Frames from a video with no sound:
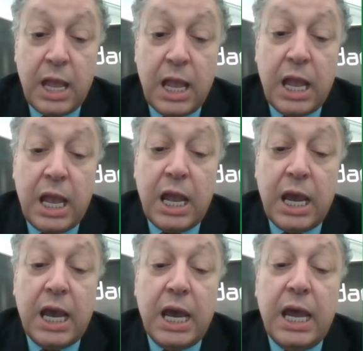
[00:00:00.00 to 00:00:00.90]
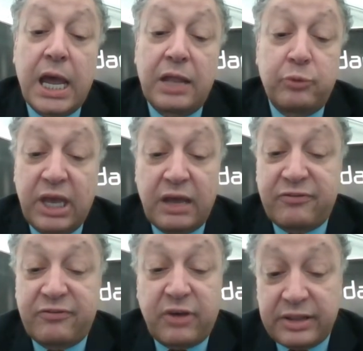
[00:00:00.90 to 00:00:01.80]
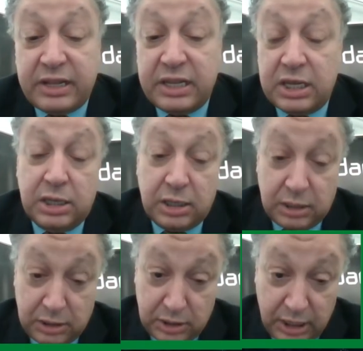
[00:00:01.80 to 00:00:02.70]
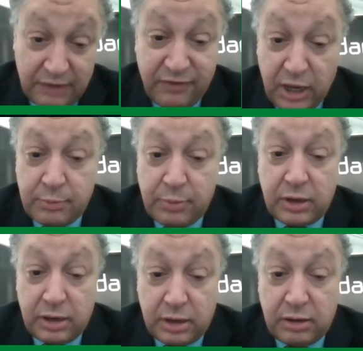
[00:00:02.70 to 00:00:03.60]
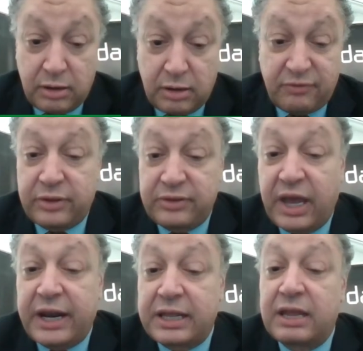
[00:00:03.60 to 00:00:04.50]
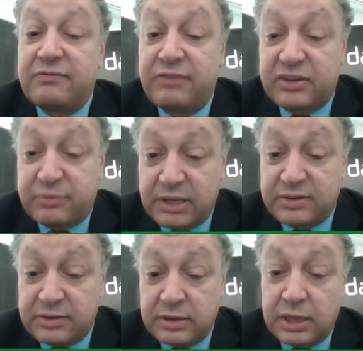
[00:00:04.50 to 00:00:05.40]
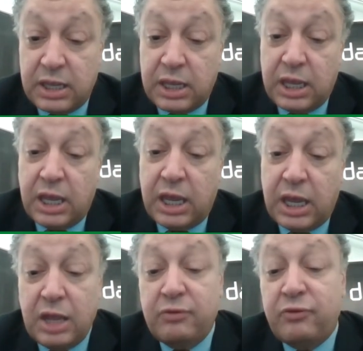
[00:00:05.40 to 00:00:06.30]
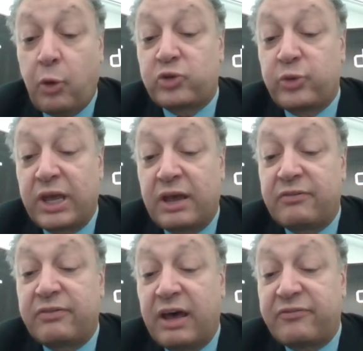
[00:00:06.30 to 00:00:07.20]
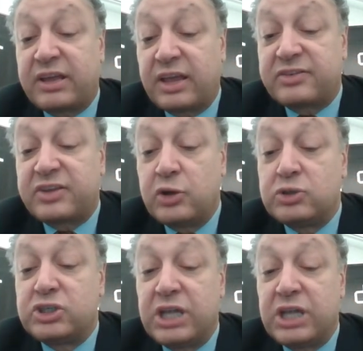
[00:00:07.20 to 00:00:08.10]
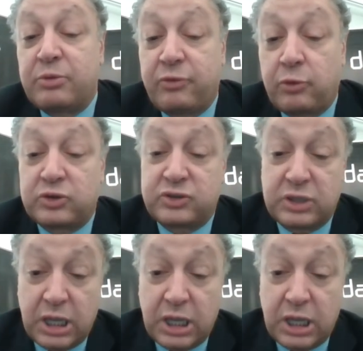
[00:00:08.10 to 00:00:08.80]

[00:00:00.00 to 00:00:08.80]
And we have currently available foreign direct investments. And of course, we have Africa's huge labor force.